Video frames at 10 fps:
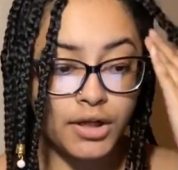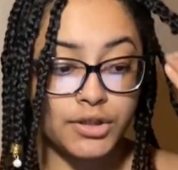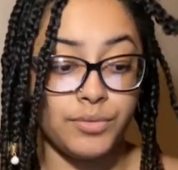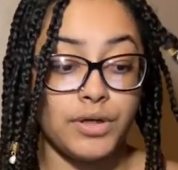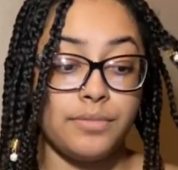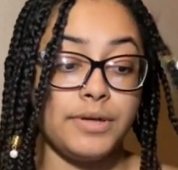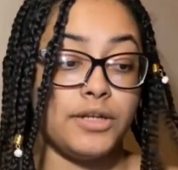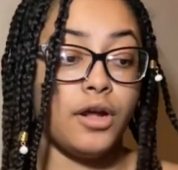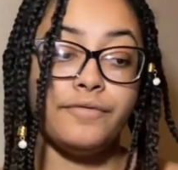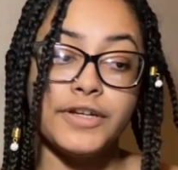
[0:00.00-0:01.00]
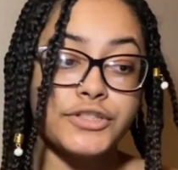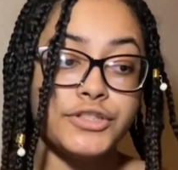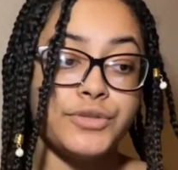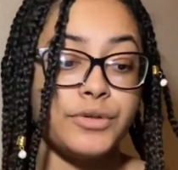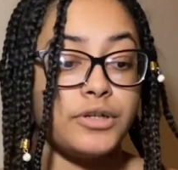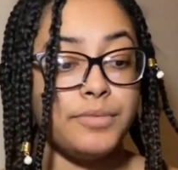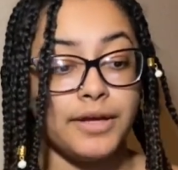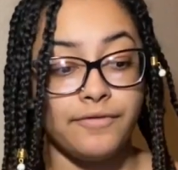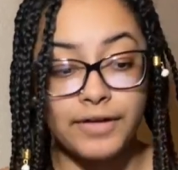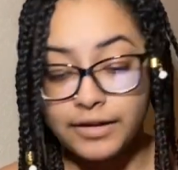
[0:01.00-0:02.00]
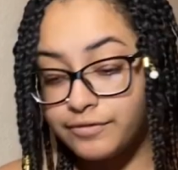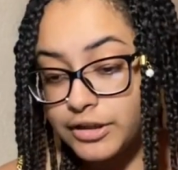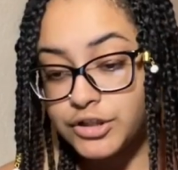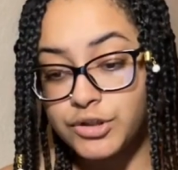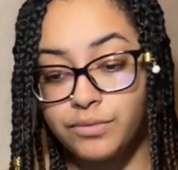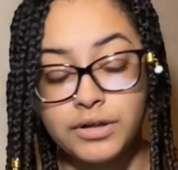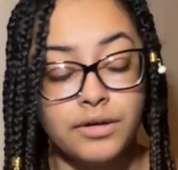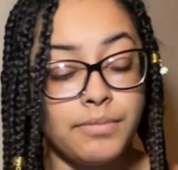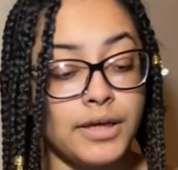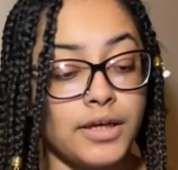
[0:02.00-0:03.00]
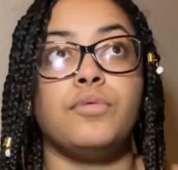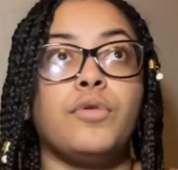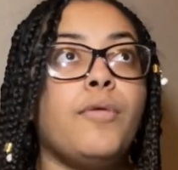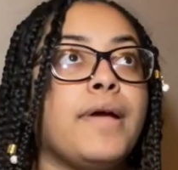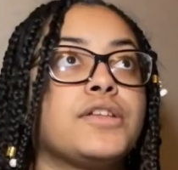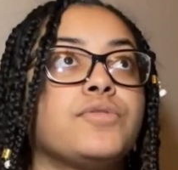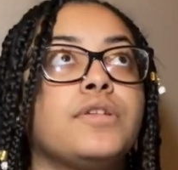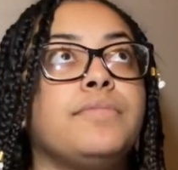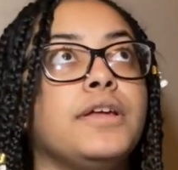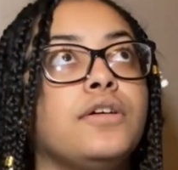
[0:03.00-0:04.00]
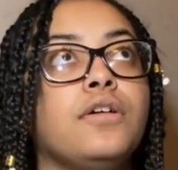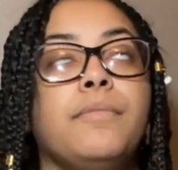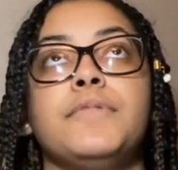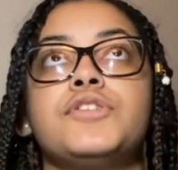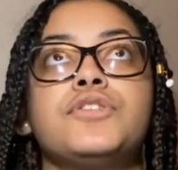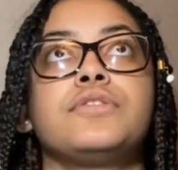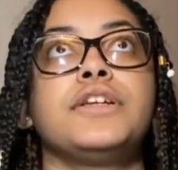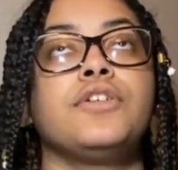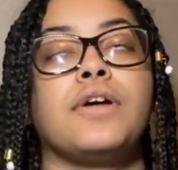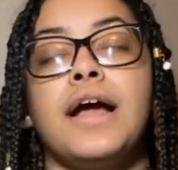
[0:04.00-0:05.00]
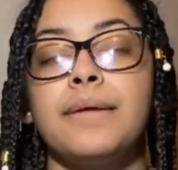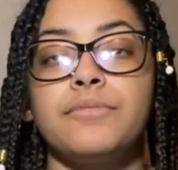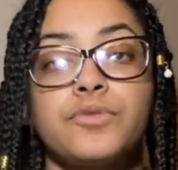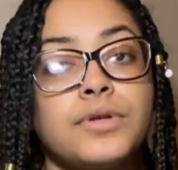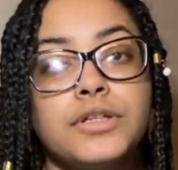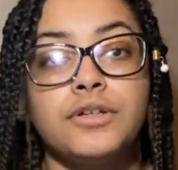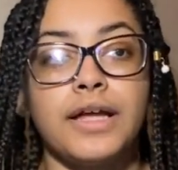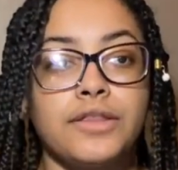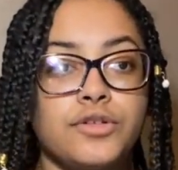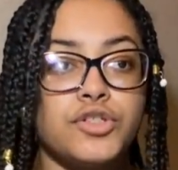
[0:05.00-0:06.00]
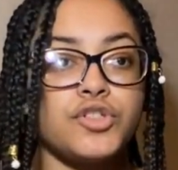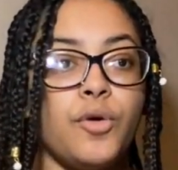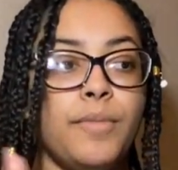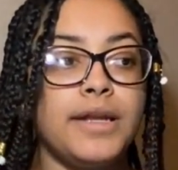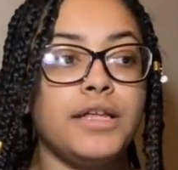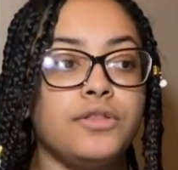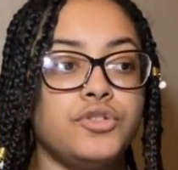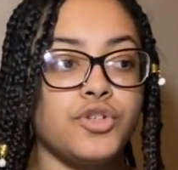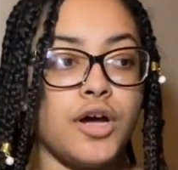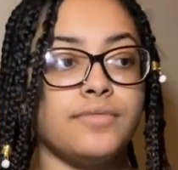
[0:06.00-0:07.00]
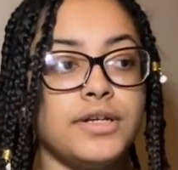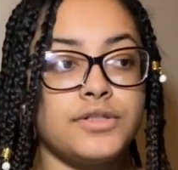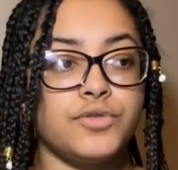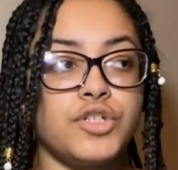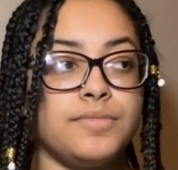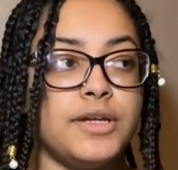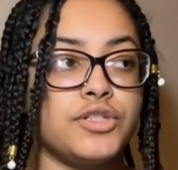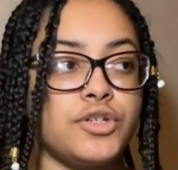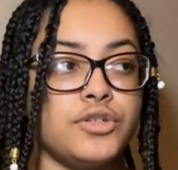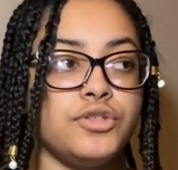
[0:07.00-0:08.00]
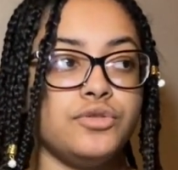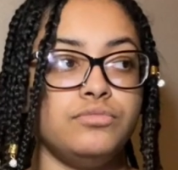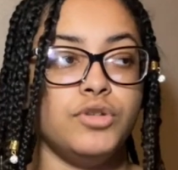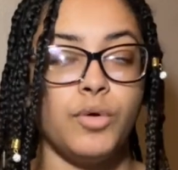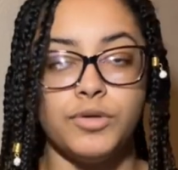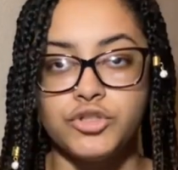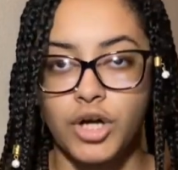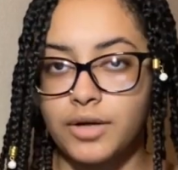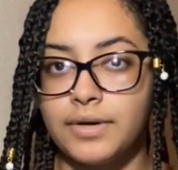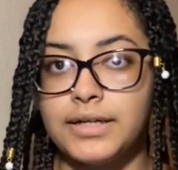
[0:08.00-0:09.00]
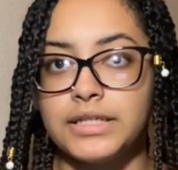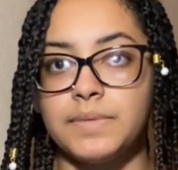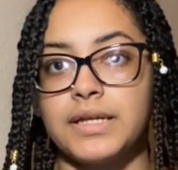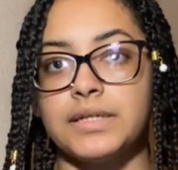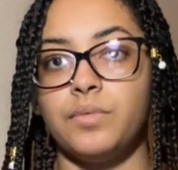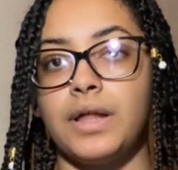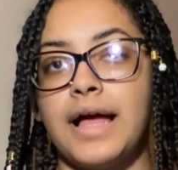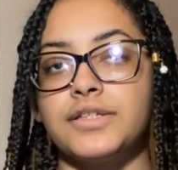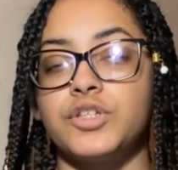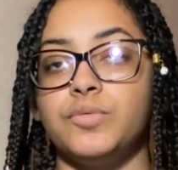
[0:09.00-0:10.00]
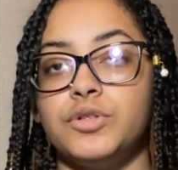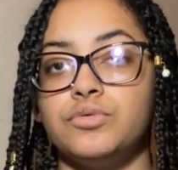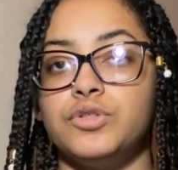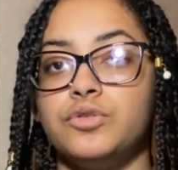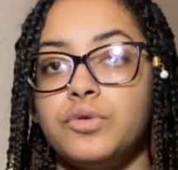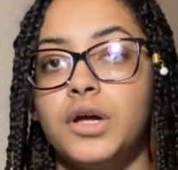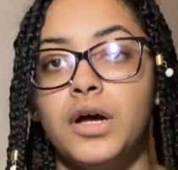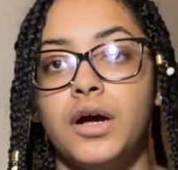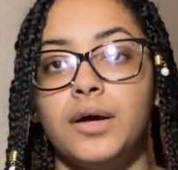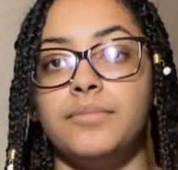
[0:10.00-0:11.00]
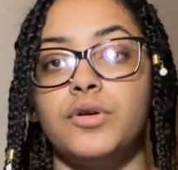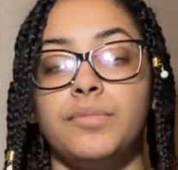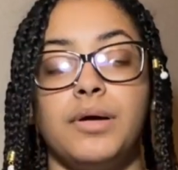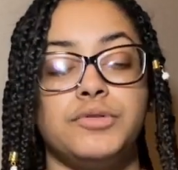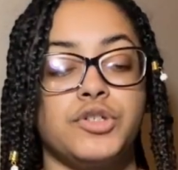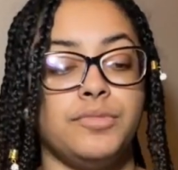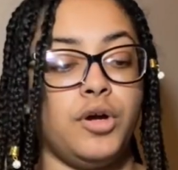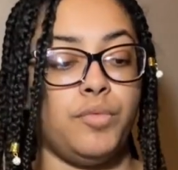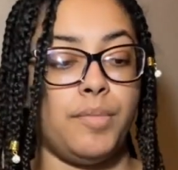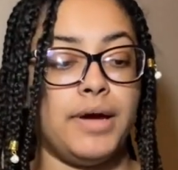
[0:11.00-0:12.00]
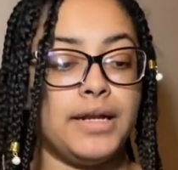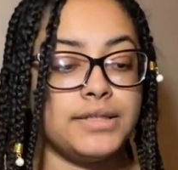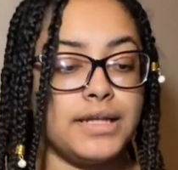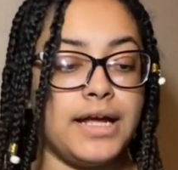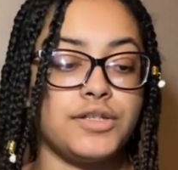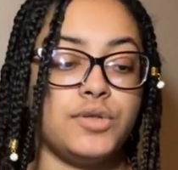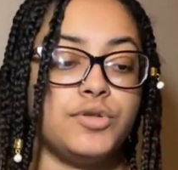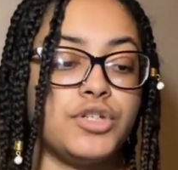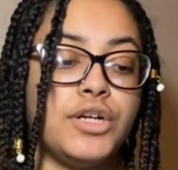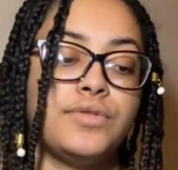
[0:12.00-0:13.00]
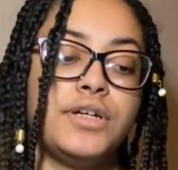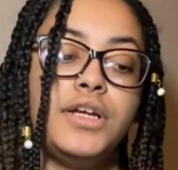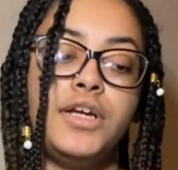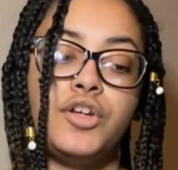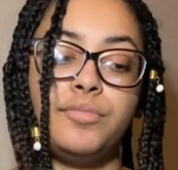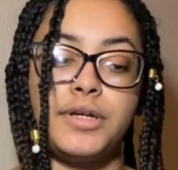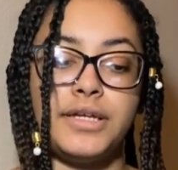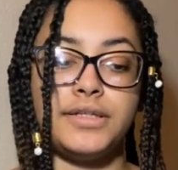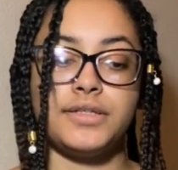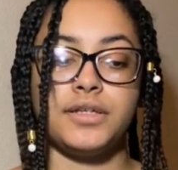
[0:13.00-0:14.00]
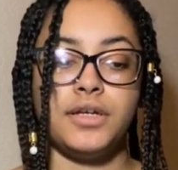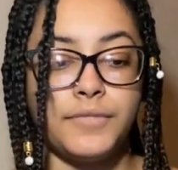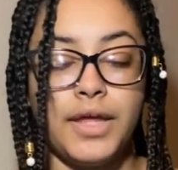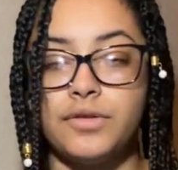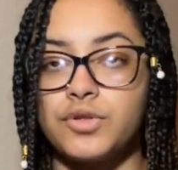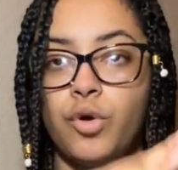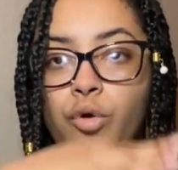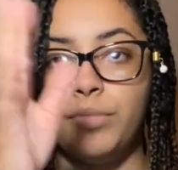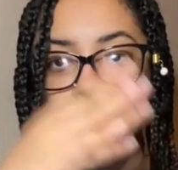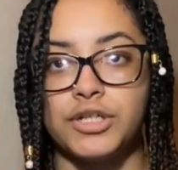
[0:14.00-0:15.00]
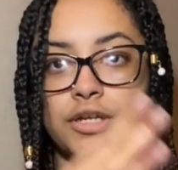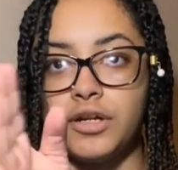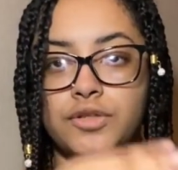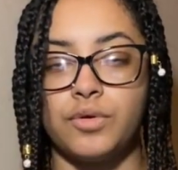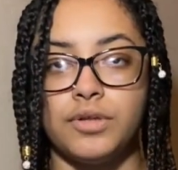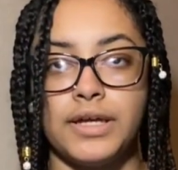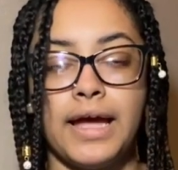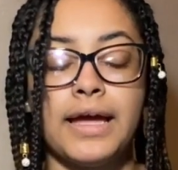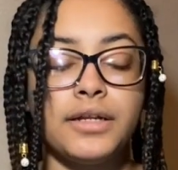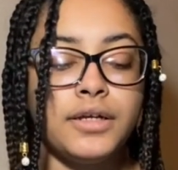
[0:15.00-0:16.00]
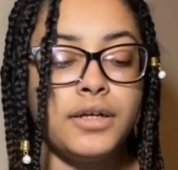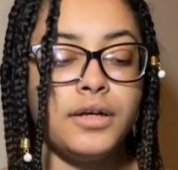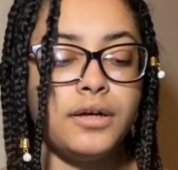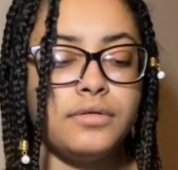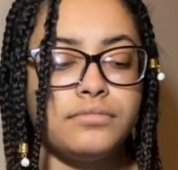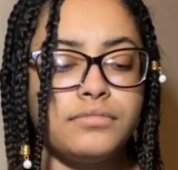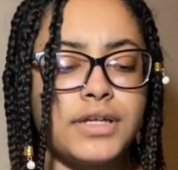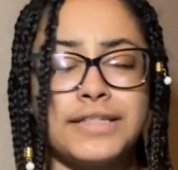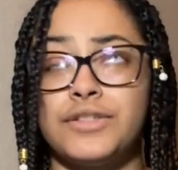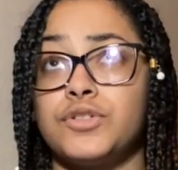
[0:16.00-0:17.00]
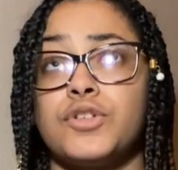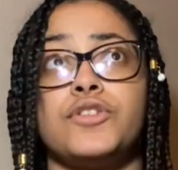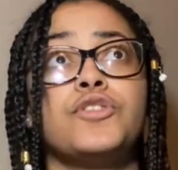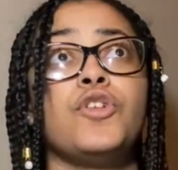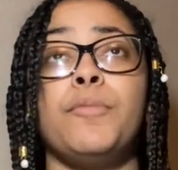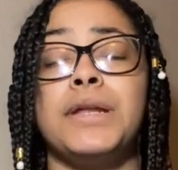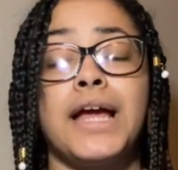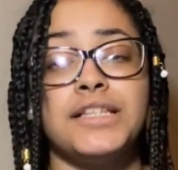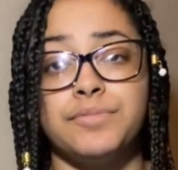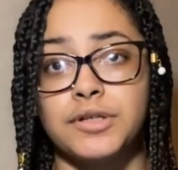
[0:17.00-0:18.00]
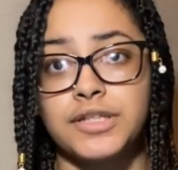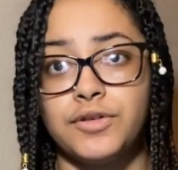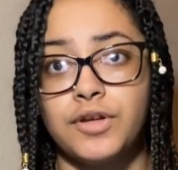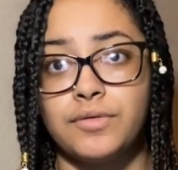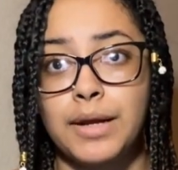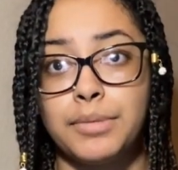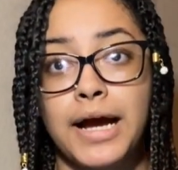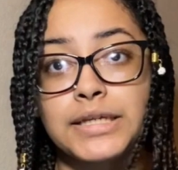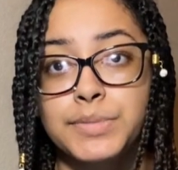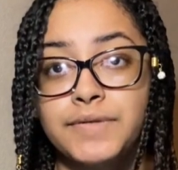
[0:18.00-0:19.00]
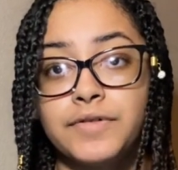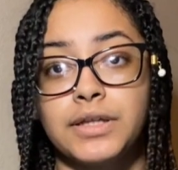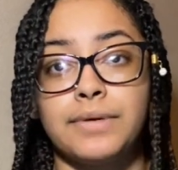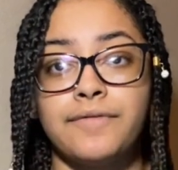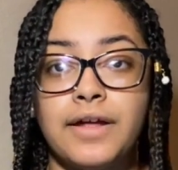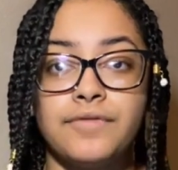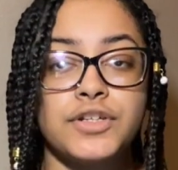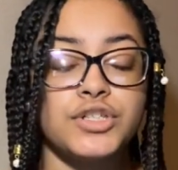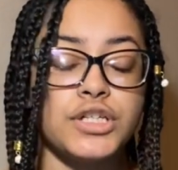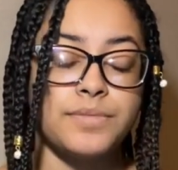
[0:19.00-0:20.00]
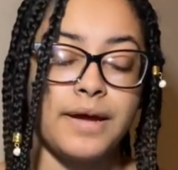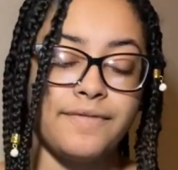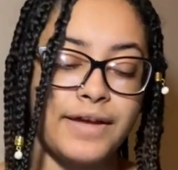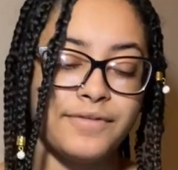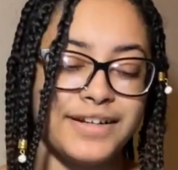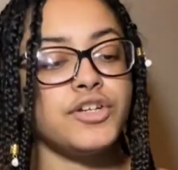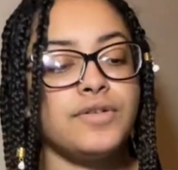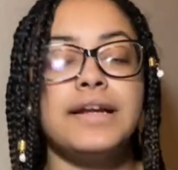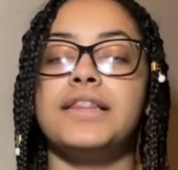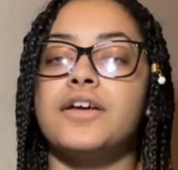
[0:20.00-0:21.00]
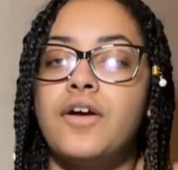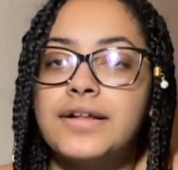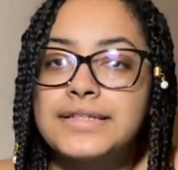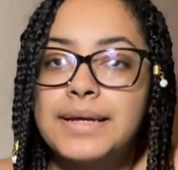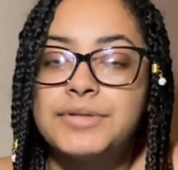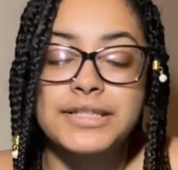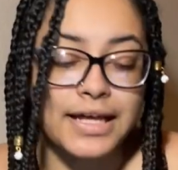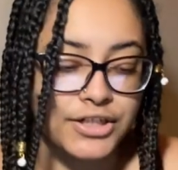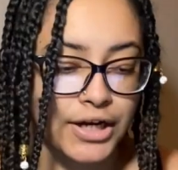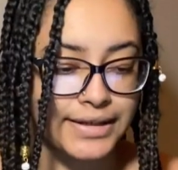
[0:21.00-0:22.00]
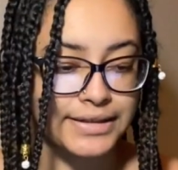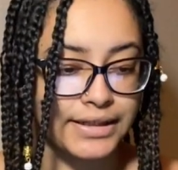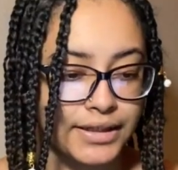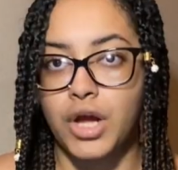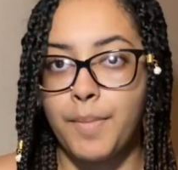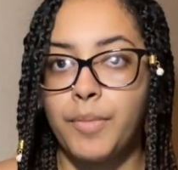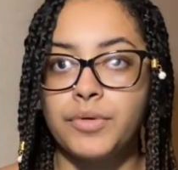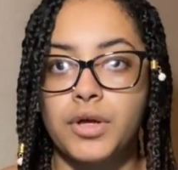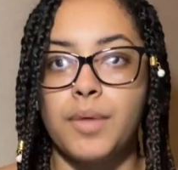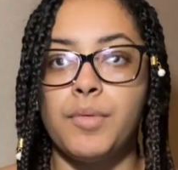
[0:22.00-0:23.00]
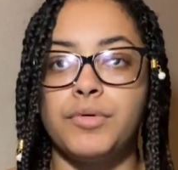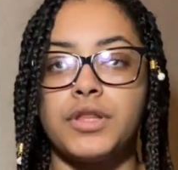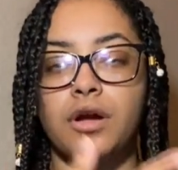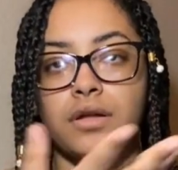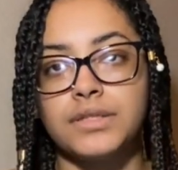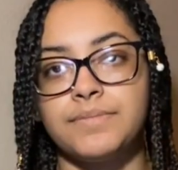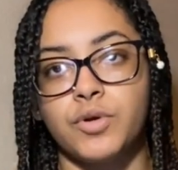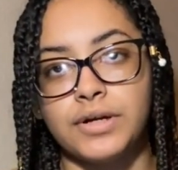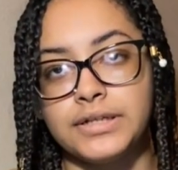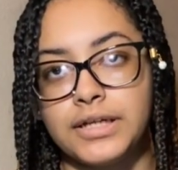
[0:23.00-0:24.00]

Do you want it to be nonfiction? Do you want it to be a fan fiction? Do you want it to be romance? Do you want it to be a mystery, crime, thriller? Like, there's so many genres, so just make sure you know what genre it is because it will ask you when you do go to publish your book on Wattpad. It's going to ask you what genre your book is, and there's a whole bunch that you can also go look at because there's so many kinds of books that you can write, but I specifically write fan fiction. It's my favorite. Creating the concept/idea. Come up with the concept or idea